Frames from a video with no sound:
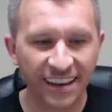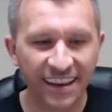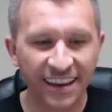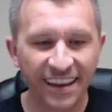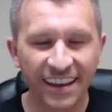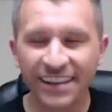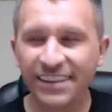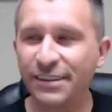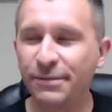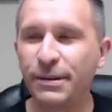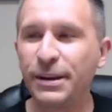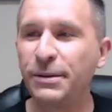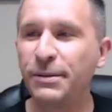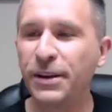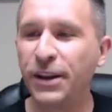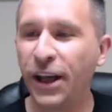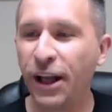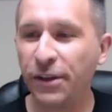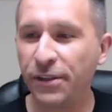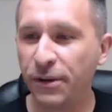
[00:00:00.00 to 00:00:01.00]
It's just really
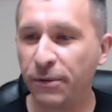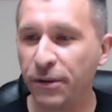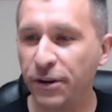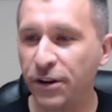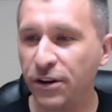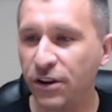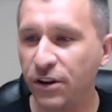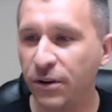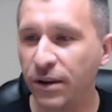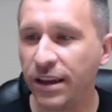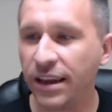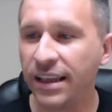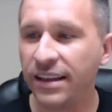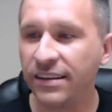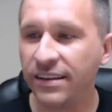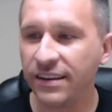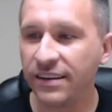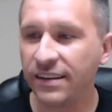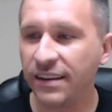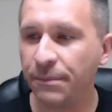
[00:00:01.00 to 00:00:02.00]
weird how they want to do it. It
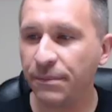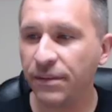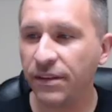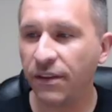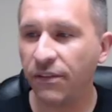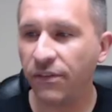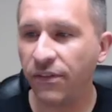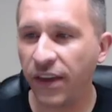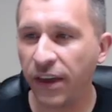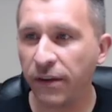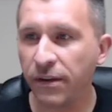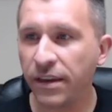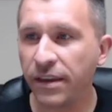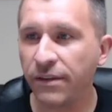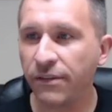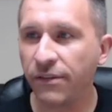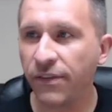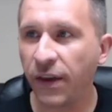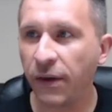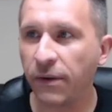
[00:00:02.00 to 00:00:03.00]
just seems very,
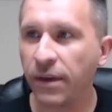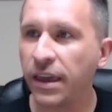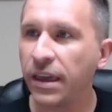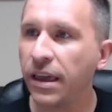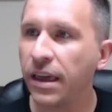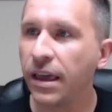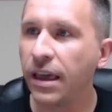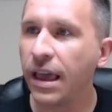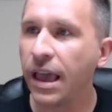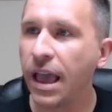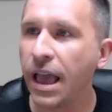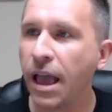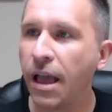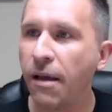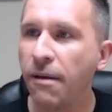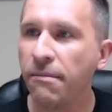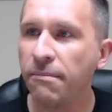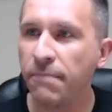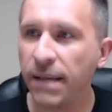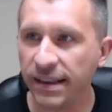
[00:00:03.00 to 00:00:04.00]
very
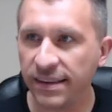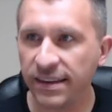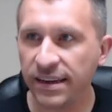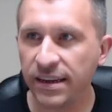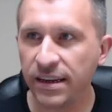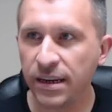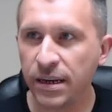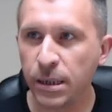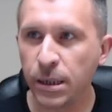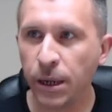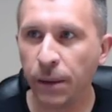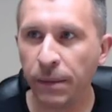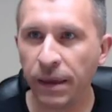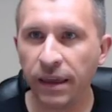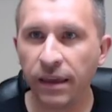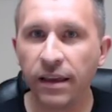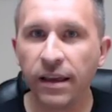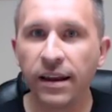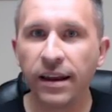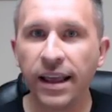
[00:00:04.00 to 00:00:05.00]
messy to
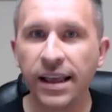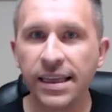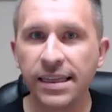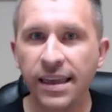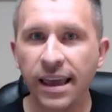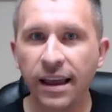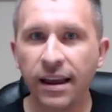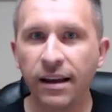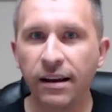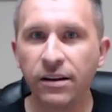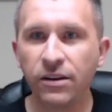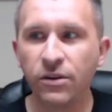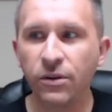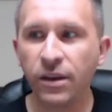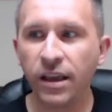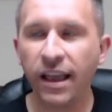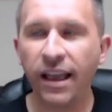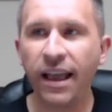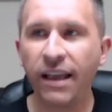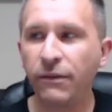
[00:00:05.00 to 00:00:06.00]
me. Like they're
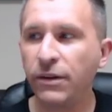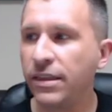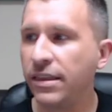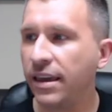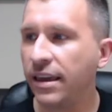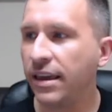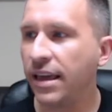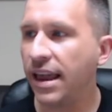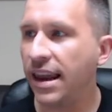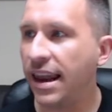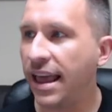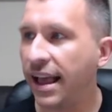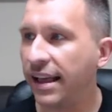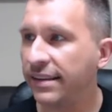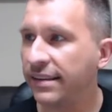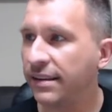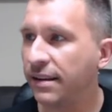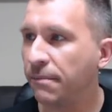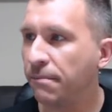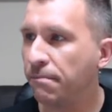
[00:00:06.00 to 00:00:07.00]
doing everything
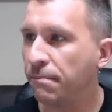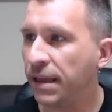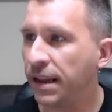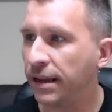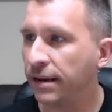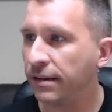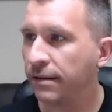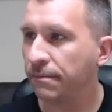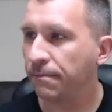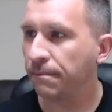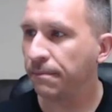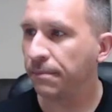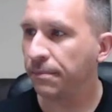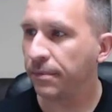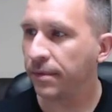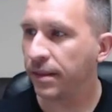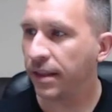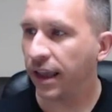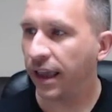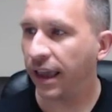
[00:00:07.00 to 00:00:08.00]
last minute,
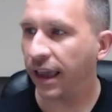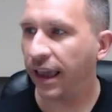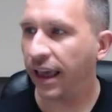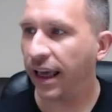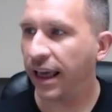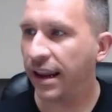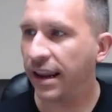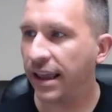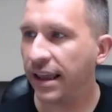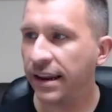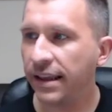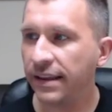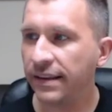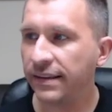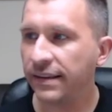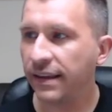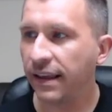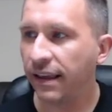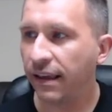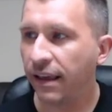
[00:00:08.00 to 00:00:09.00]
and
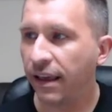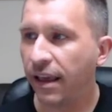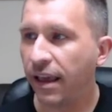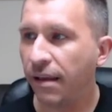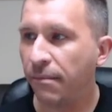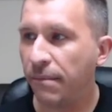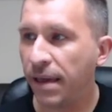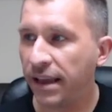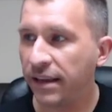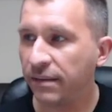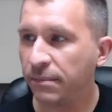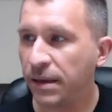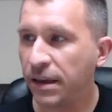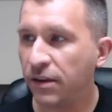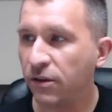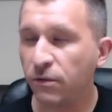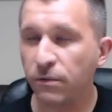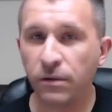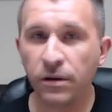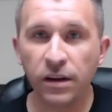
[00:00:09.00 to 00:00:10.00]
makes me
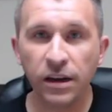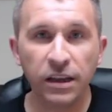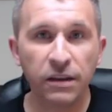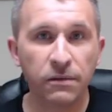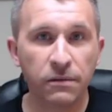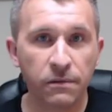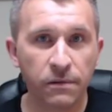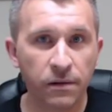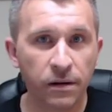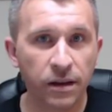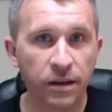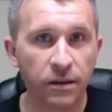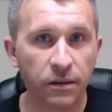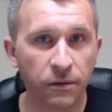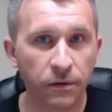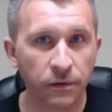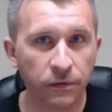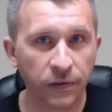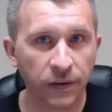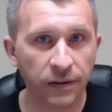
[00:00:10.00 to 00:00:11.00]
really, really
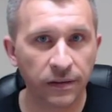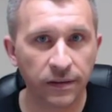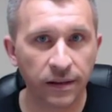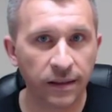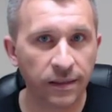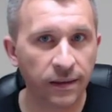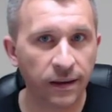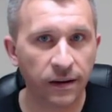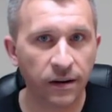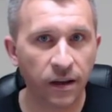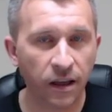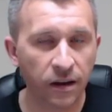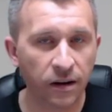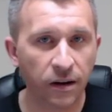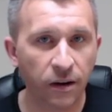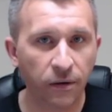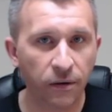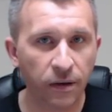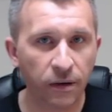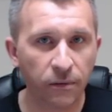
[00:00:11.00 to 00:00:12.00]
nervous that they're not
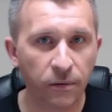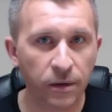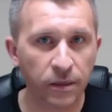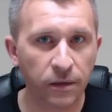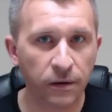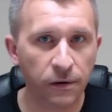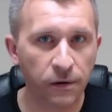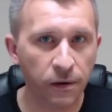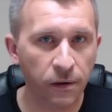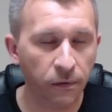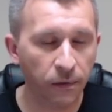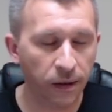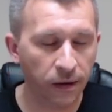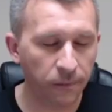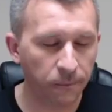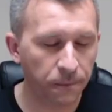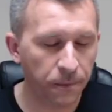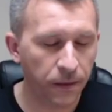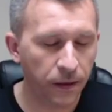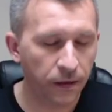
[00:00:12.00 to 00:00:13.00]
knowing what they're doing.
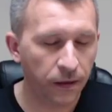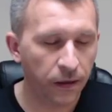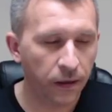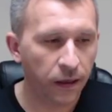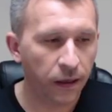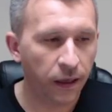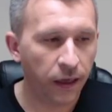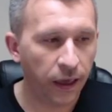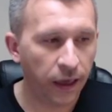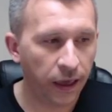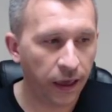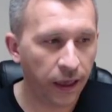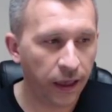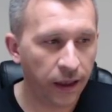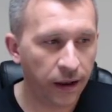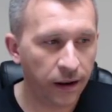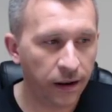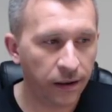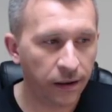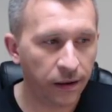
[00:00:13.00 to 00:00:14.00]

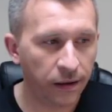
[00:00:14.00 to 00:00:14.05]
And